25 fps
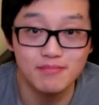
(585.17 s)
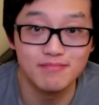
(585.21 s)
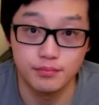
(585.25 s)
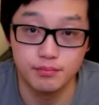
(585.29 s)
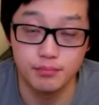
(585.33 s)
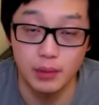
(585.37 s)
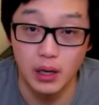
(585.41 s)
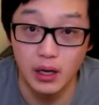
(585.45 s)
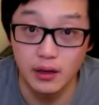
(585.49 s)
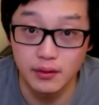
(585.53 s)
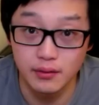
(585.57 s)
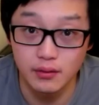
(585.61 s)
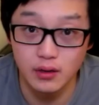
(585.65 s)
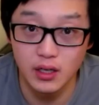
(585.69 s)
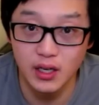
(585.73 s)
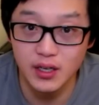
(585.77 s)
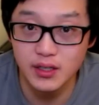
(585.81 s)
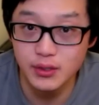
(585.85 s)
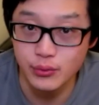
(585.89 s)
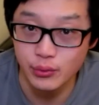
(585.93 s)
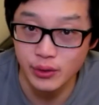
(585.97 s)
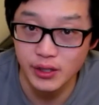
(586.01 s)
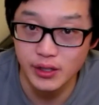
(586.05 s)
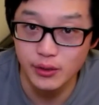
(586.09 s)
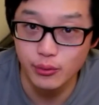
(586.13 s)
But
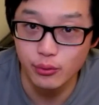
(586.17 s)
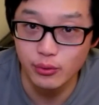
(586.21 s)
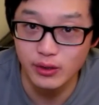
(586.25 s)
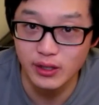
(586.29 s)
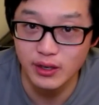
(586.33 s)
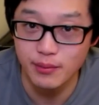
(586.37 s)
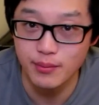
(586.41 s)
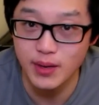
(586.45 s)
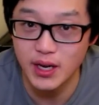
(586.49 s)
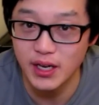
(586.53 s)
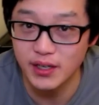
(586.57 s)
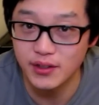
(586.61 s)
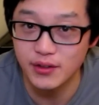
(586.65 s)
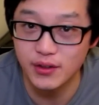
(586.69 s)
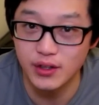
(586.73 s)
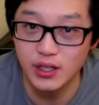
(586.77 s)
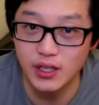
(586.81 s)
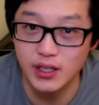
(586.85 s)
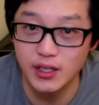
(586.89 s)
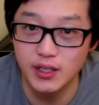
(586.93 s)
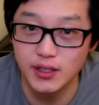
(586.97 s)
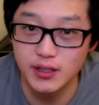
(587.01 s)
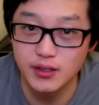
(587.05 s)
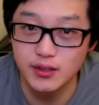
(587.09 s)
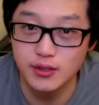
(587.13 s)
last week when I made
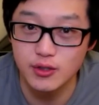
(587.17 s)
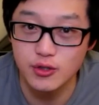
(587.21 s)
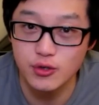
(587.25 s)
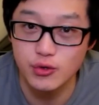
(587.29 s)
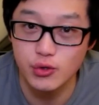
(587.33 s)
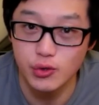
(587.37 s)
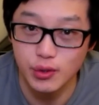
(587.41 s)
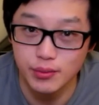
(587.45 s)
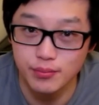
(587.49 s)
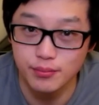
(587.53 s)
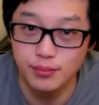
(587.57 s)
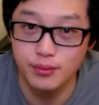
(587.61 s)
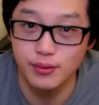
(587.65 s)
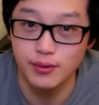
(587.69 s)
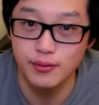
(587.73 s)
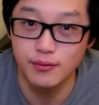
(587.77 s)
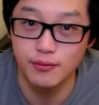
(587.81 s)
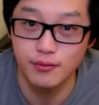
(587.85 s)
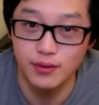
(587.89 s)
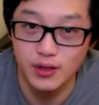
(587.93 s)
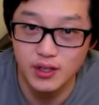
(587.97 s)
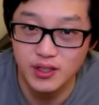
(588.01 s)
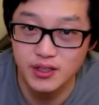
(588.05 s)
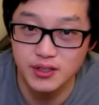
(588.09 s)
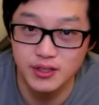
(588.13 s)
the shrimp
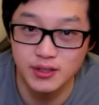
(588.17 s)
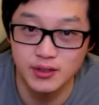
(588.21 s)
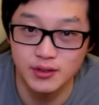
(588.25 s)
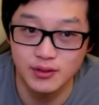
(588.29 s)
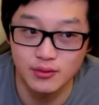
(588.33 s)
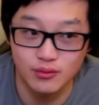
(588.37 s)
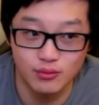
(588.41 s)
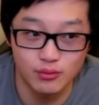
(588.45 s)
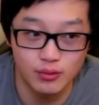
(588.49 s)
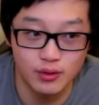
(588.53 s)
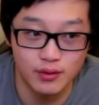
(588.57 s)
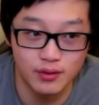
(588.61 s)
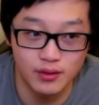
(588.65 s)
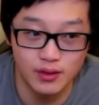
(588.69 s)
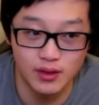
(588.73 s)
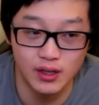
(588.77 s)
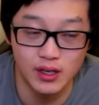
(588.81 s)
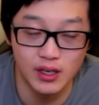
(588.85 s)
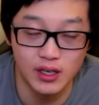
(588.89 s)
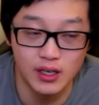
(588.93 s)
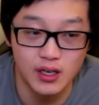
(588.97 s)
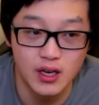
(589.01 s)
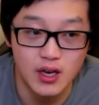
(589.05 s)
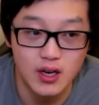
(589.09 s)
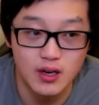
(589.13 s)
version with
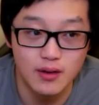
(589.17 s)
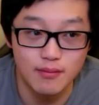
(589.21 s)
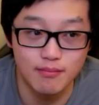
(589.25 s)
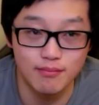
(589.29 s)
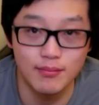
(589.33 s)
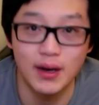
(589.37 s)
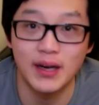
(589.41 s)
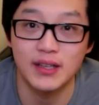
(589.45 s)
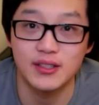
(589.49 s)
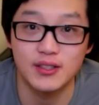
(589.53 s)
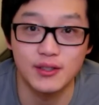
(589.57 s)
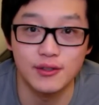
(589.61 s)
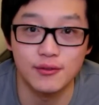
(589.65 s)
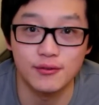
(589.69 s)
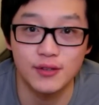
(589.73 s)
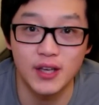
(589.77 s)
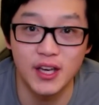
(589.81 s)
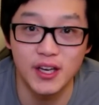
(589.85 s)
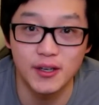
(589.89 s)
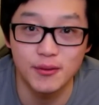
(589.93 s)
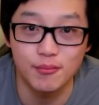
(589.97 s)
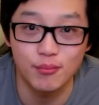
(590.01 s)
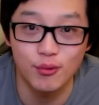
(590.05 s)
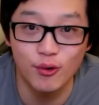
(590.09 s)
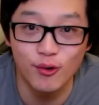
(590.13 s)
the massive
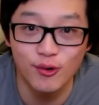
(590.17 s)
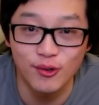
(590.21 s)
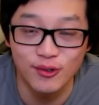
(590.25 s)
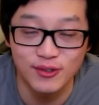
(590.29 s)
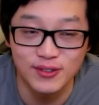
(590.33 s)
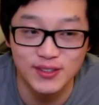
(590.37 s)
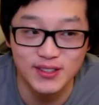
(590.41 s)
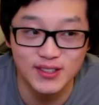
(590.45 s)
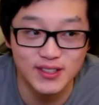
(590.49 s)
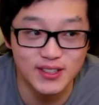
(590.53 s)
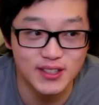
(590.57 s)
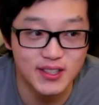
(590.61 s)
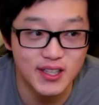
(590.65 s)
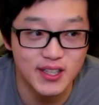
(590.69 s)
king prawns,